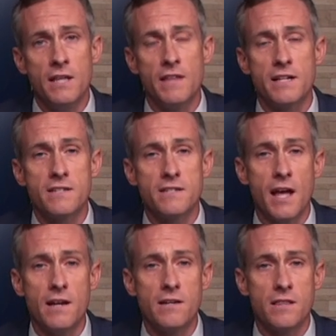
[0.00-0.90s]
that
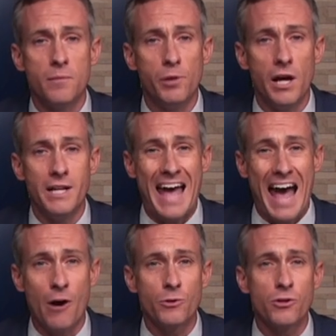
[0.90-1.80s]
send the blood
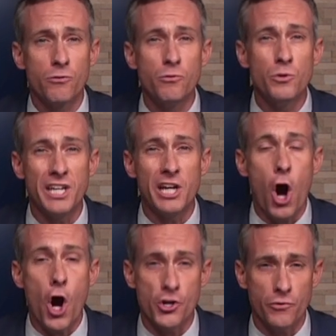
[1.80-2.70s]
out through the
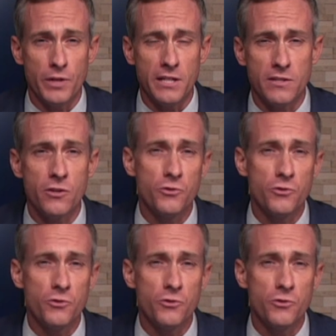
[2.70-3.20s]
arteries.